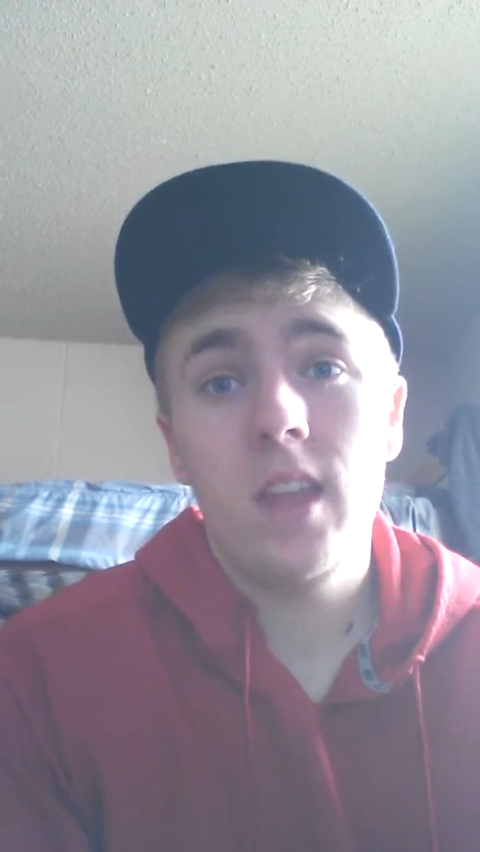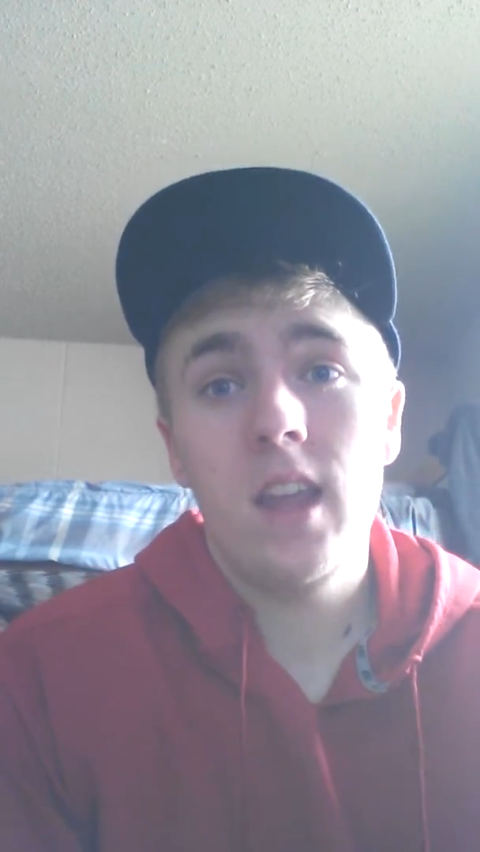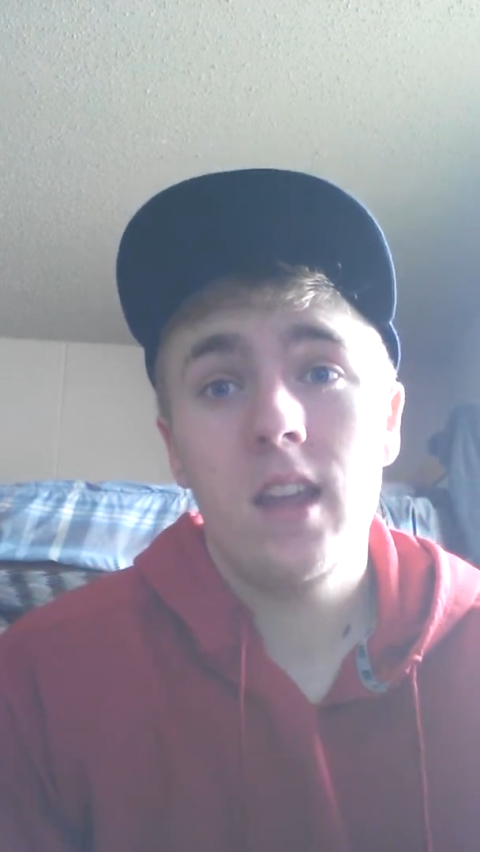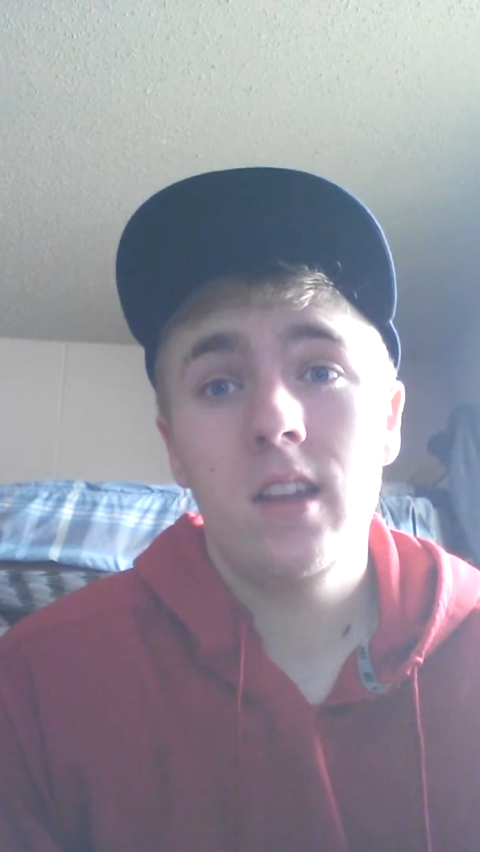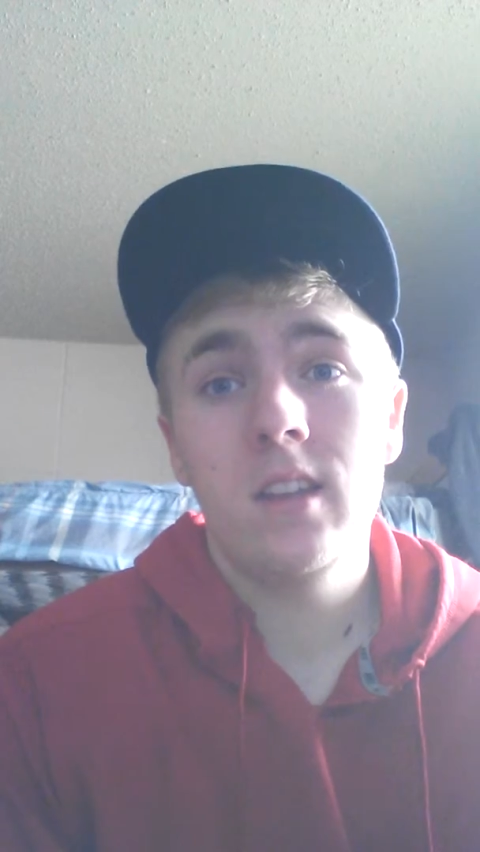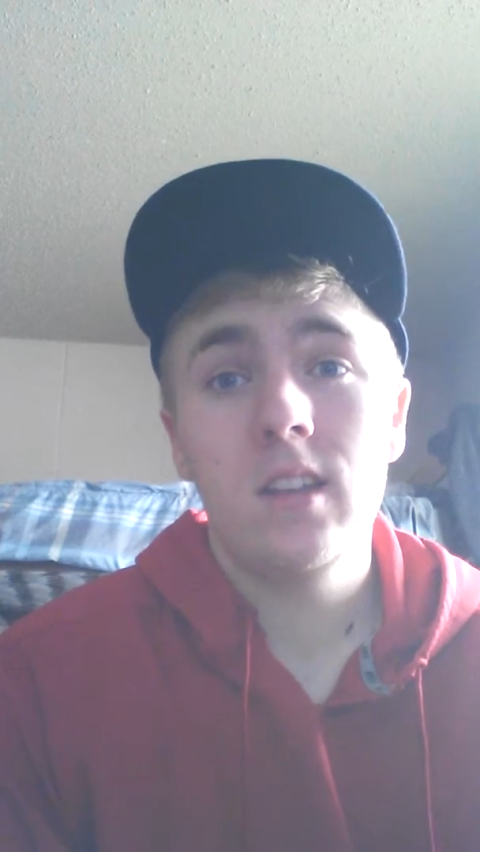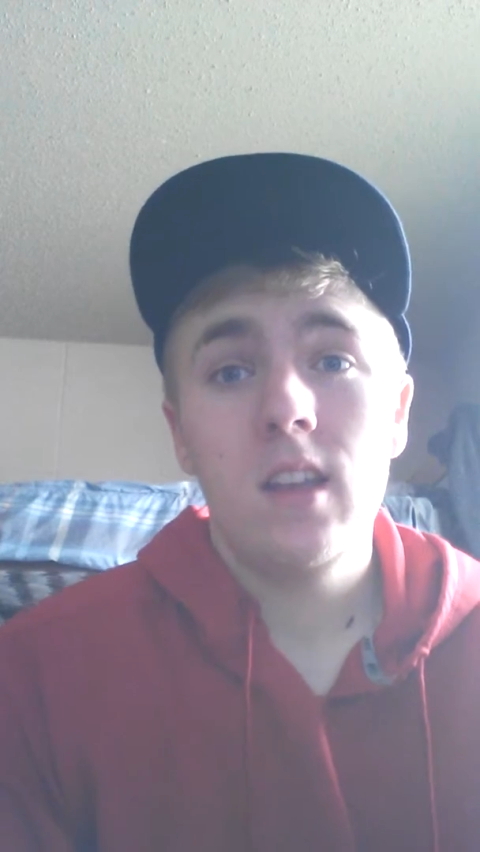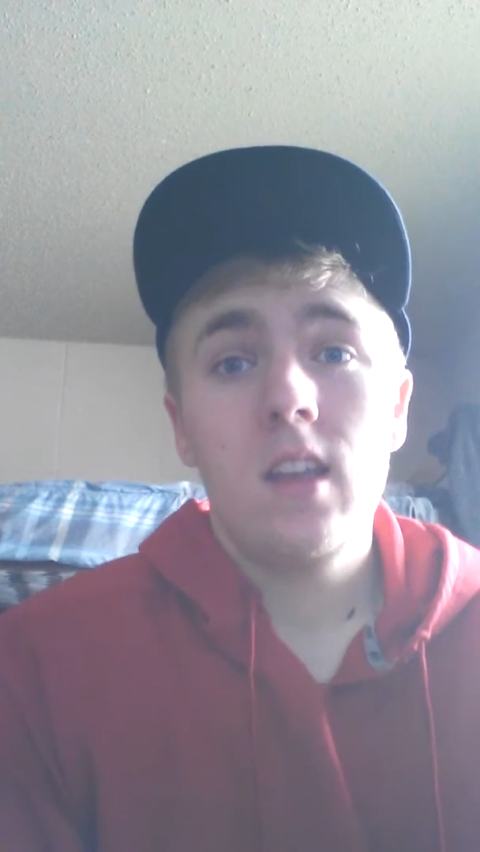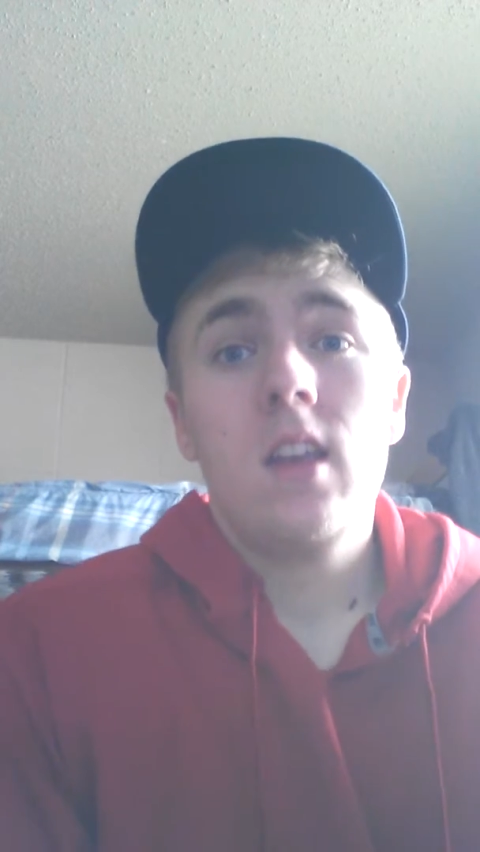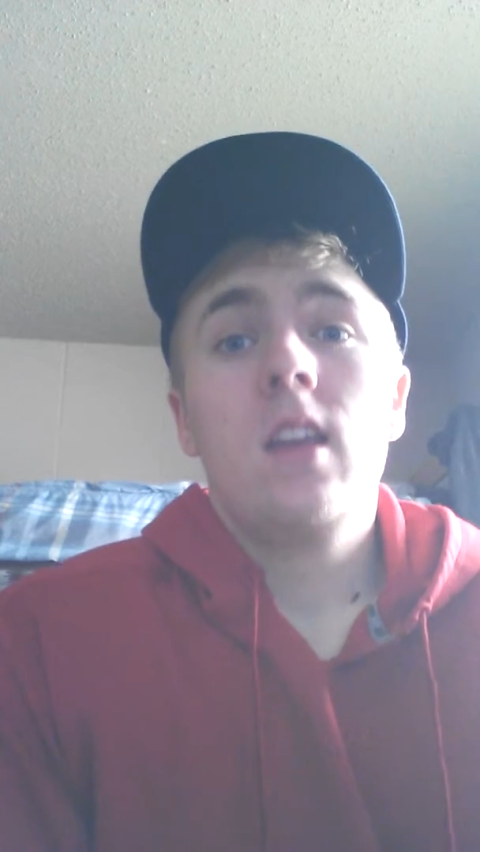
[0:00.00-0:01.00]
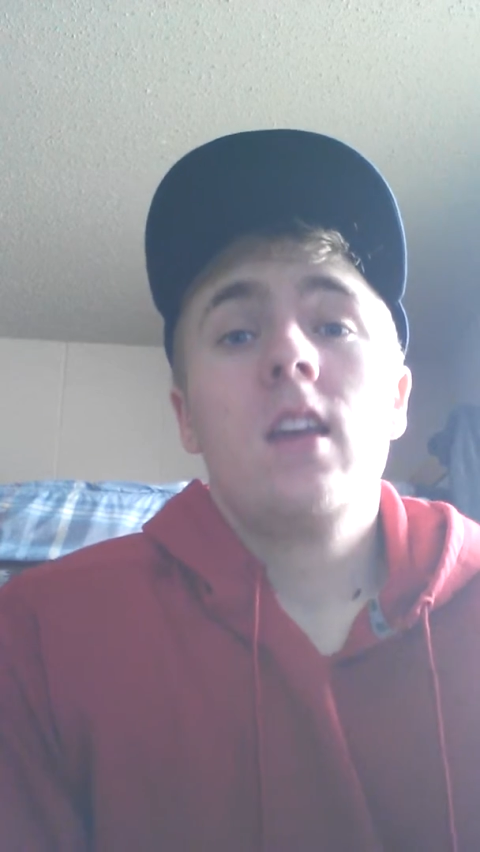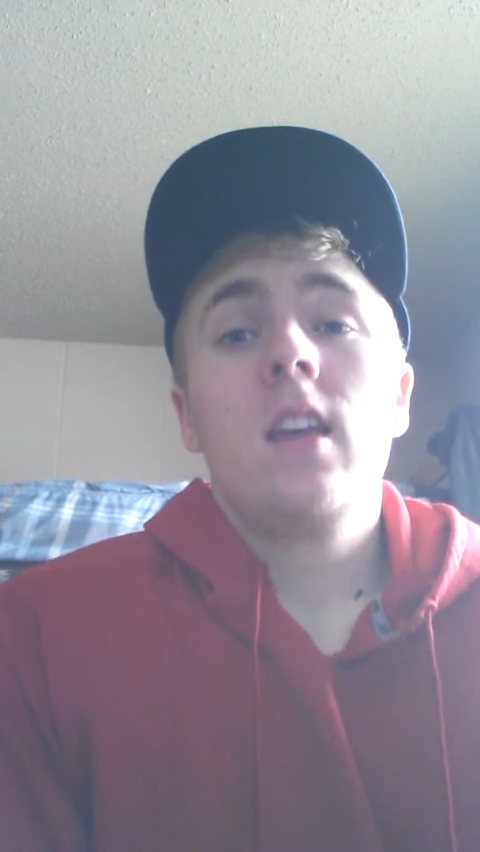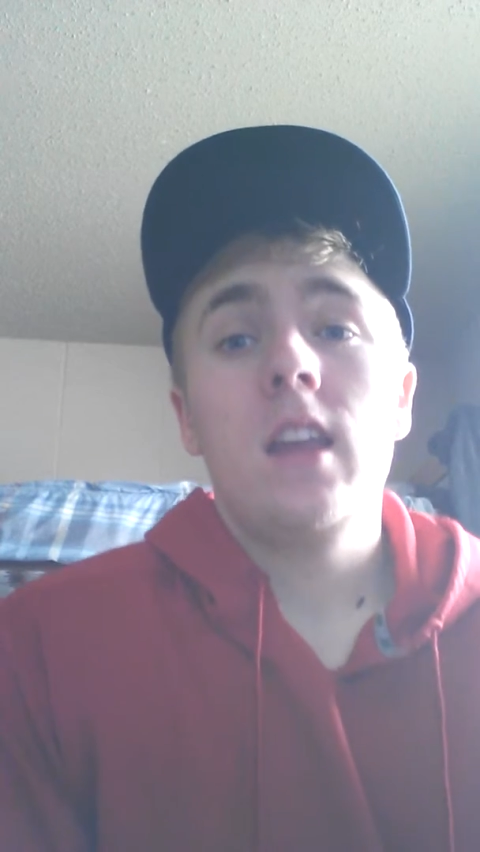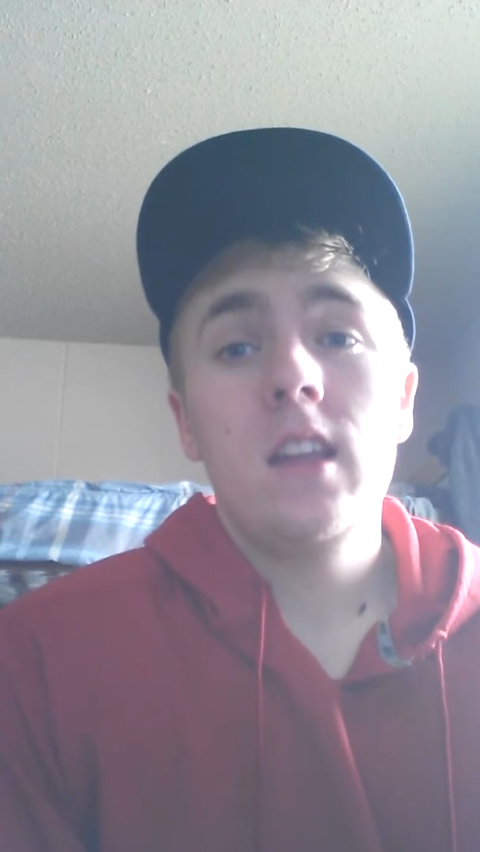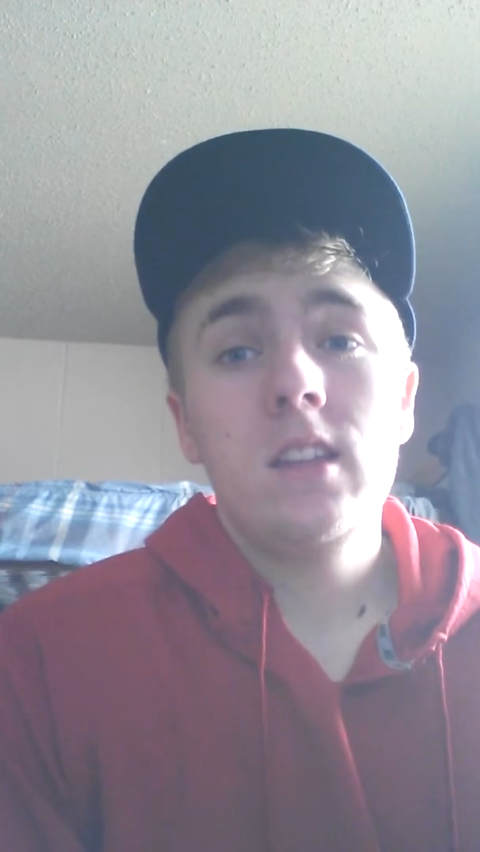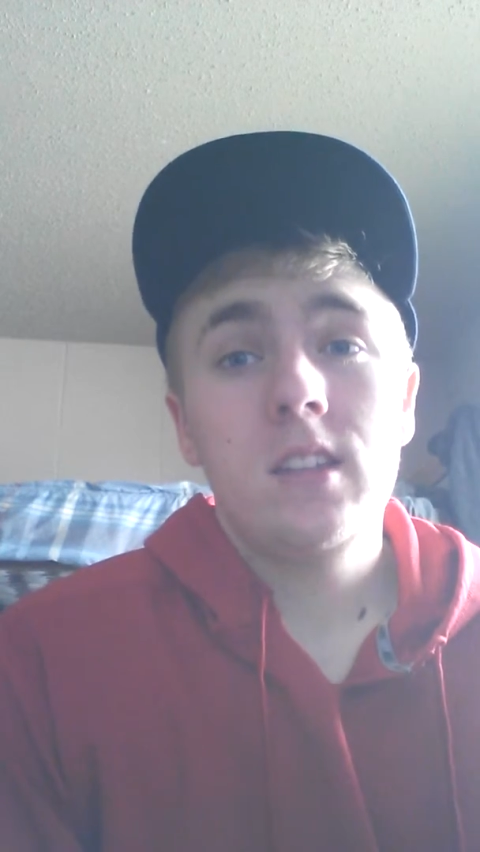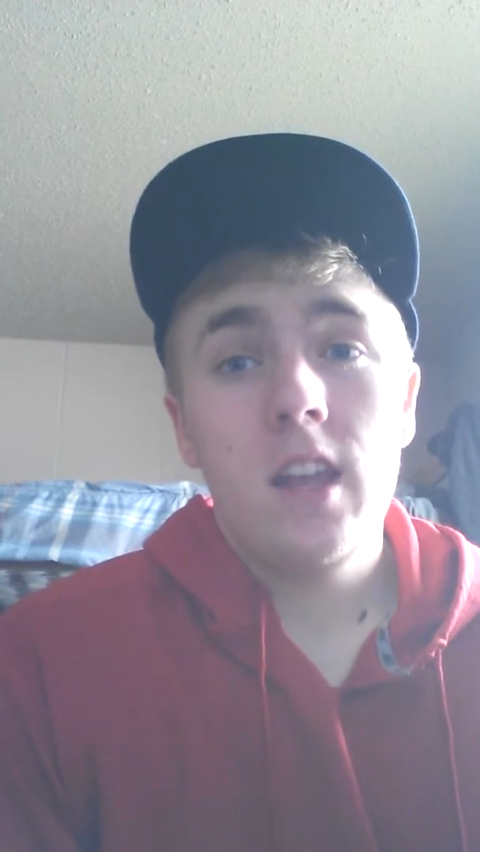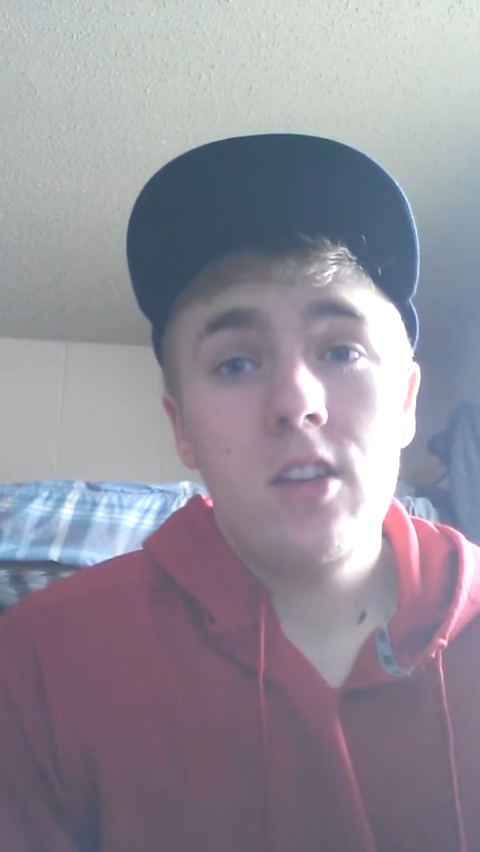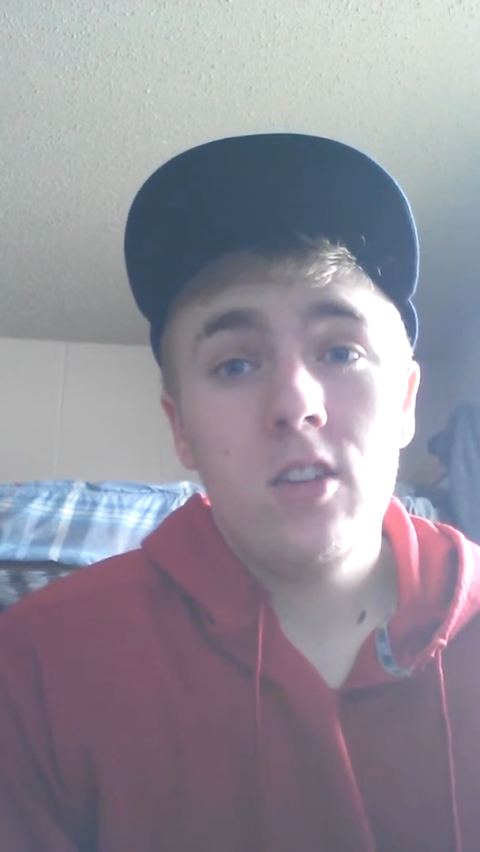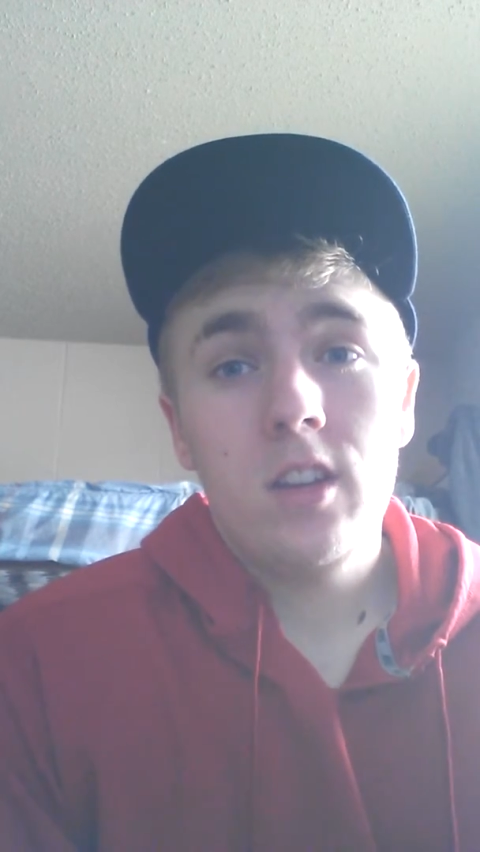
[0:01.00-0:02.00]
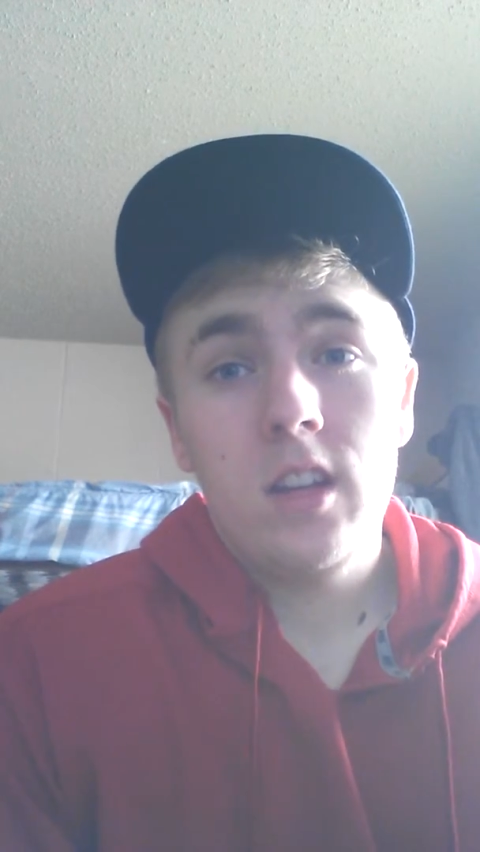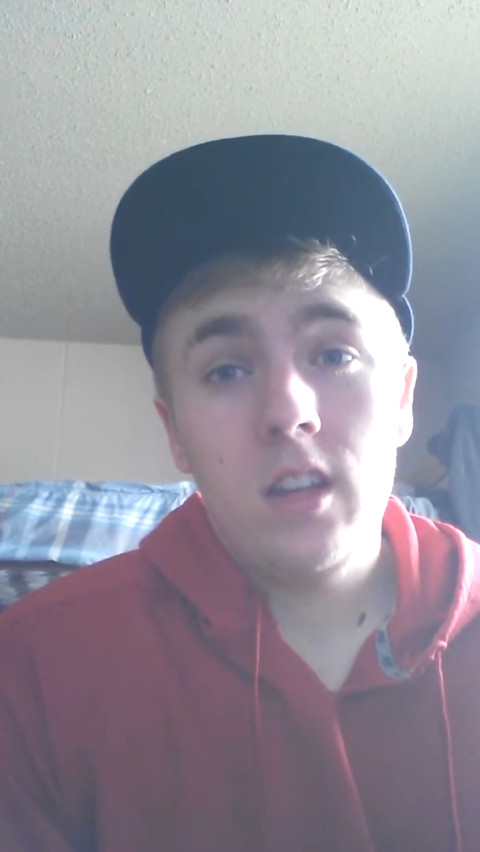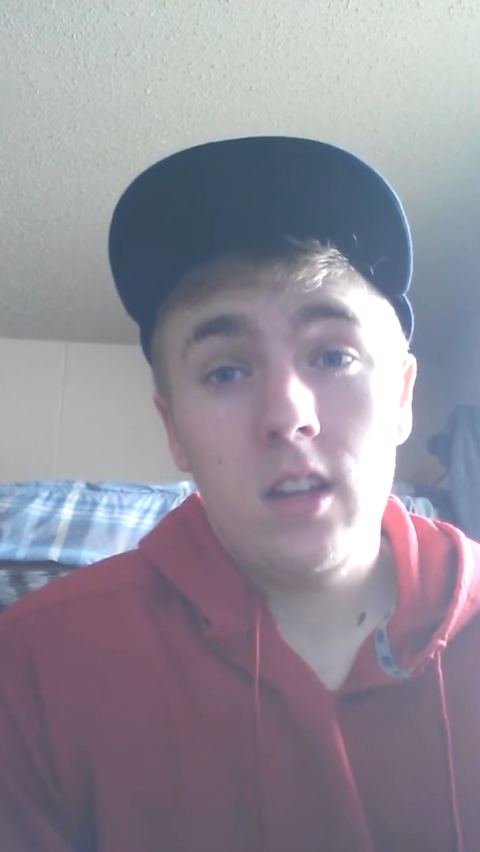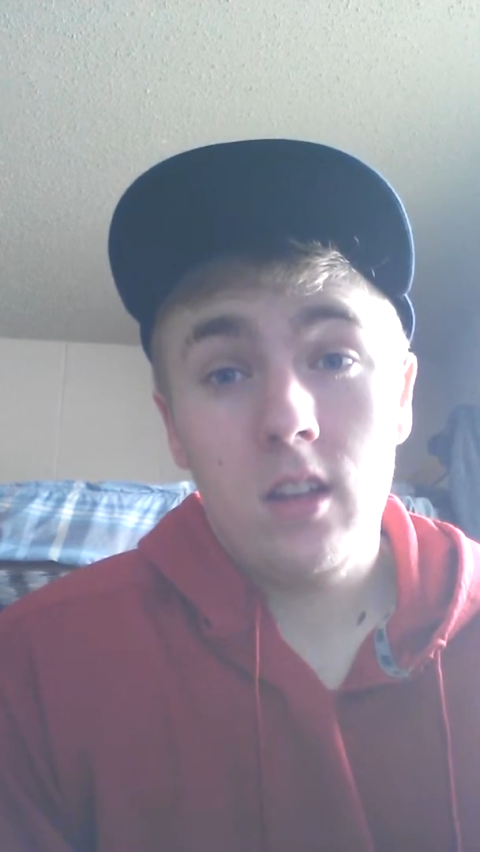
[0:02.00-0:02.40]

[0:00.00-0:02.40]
and his tenure